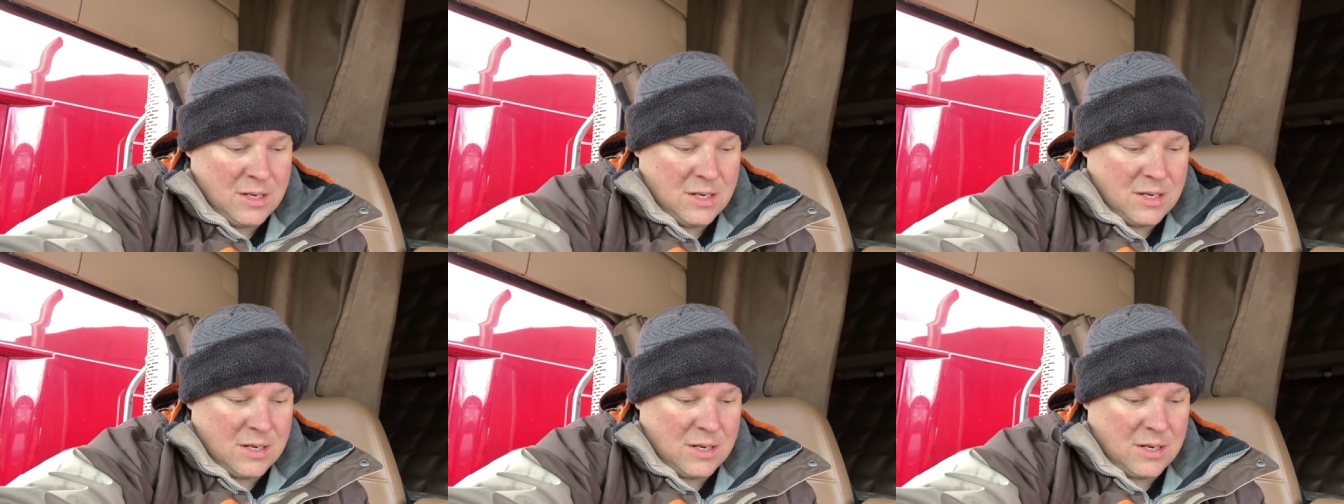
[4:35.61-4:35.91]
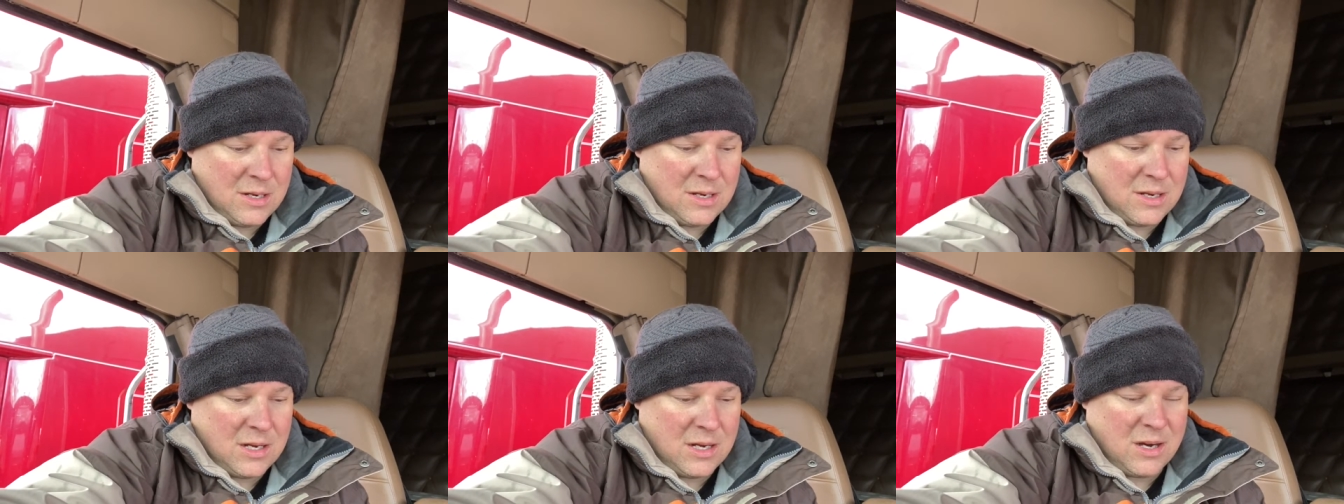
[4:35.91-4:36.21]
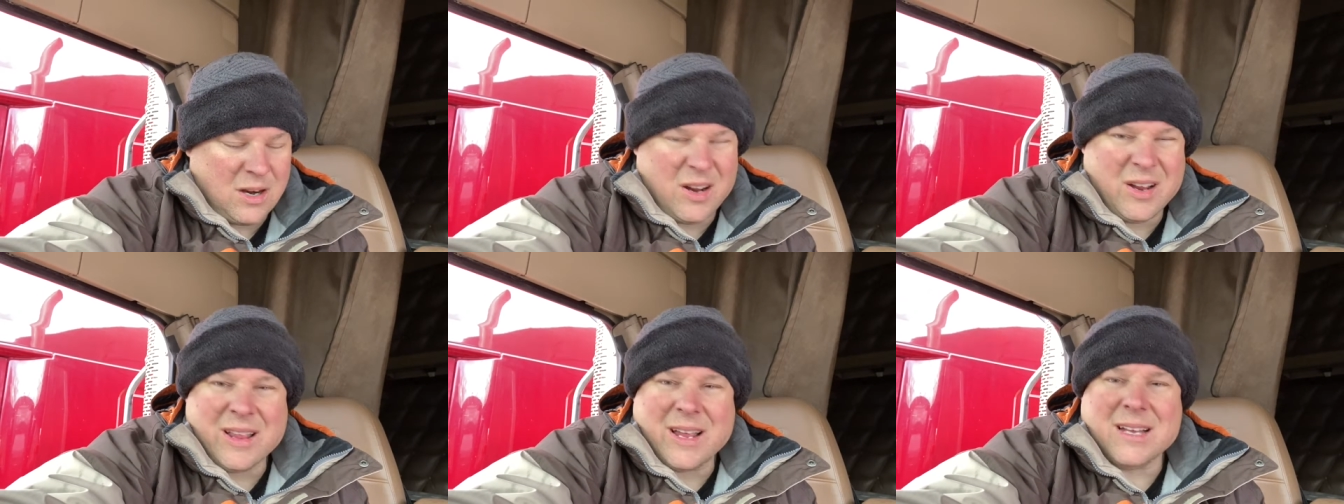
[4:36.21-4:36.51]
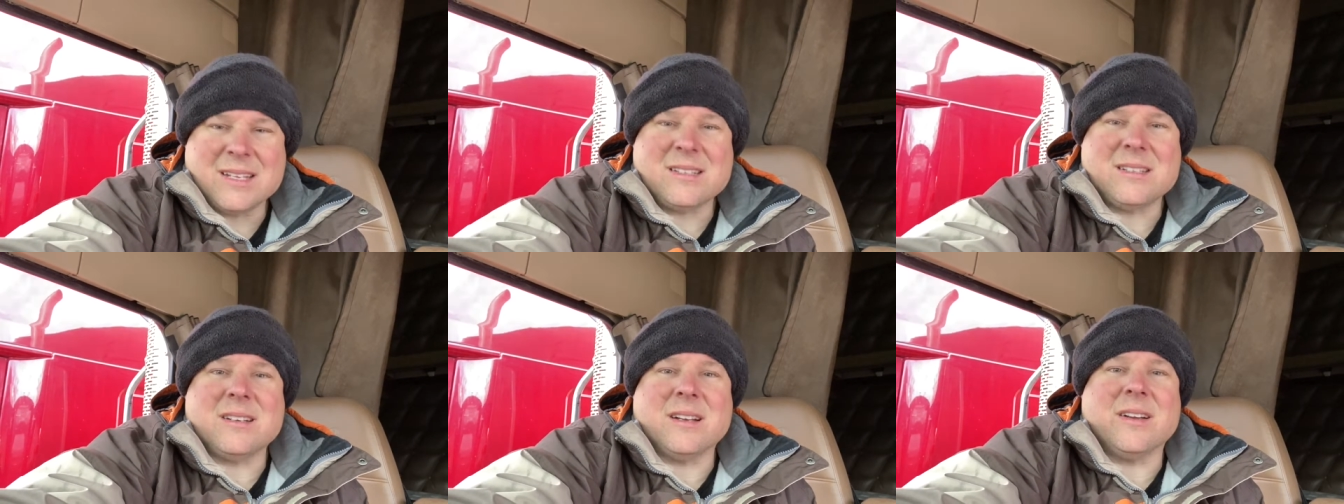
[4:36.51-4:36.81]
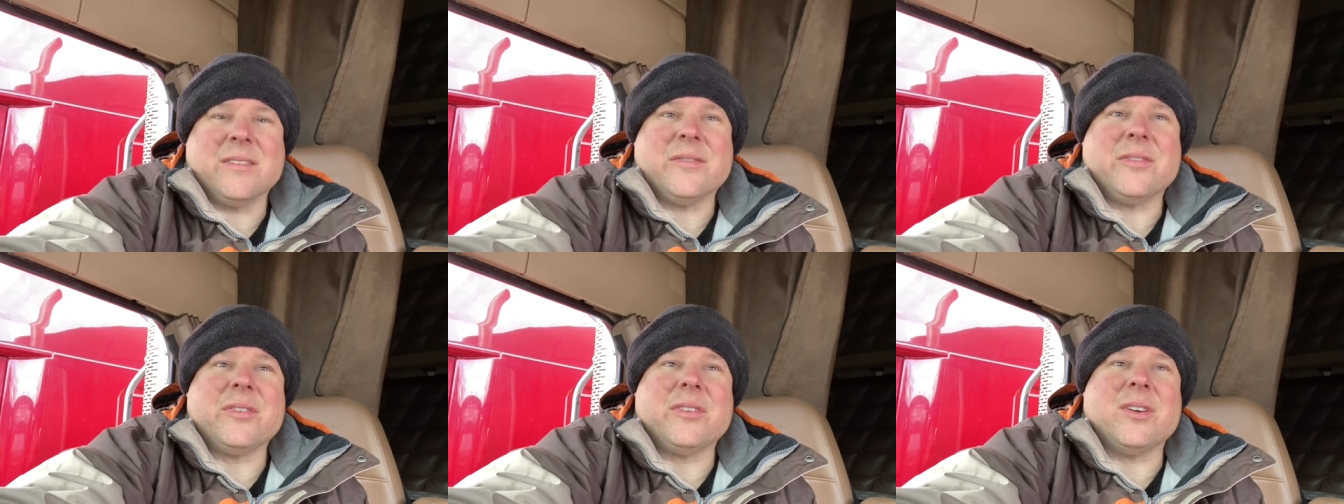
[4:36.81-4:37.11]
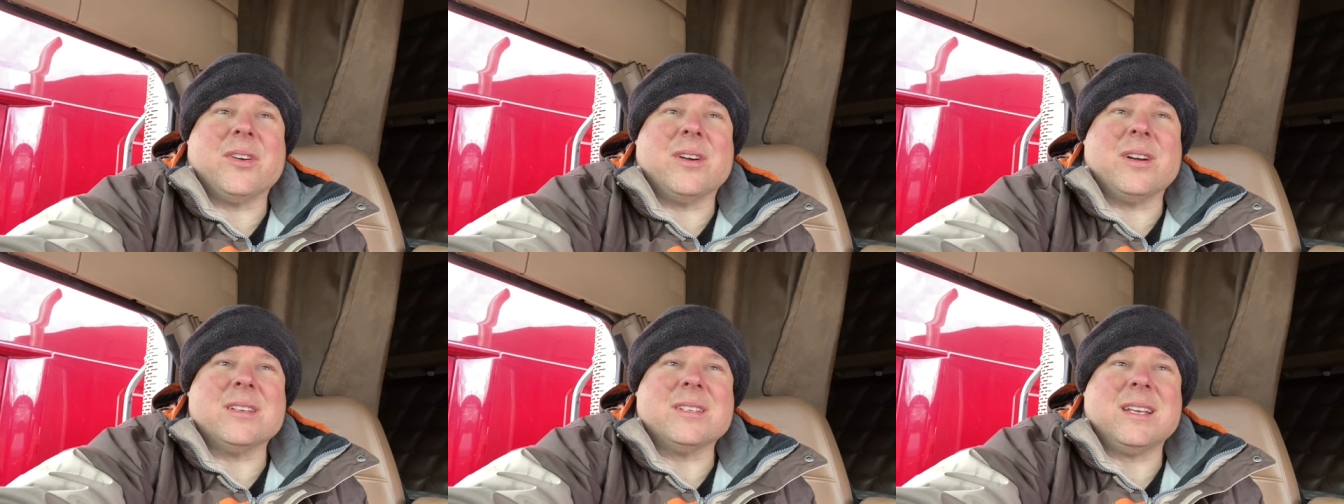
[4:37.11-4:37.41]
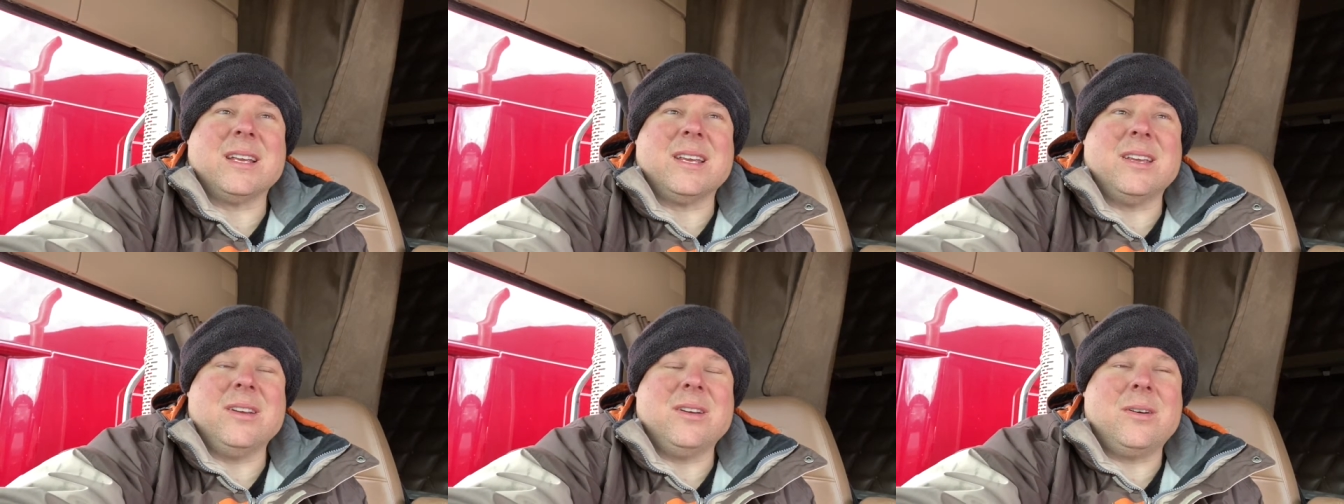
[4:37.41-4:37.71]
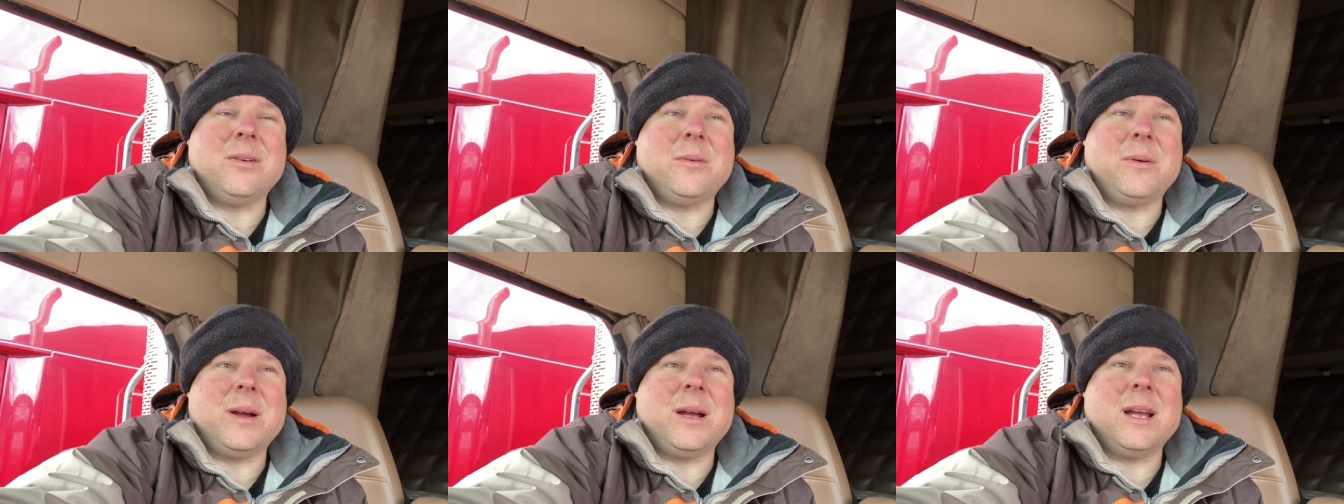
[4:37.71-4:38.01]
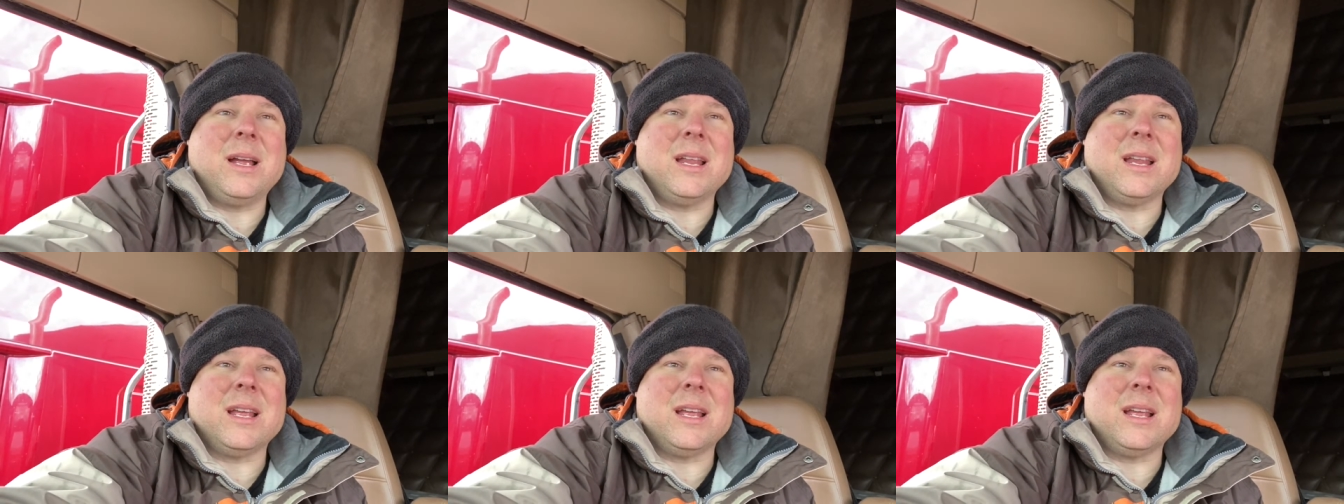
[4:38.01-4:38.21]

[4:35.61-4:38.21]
all that stuff. So I was like, you know what?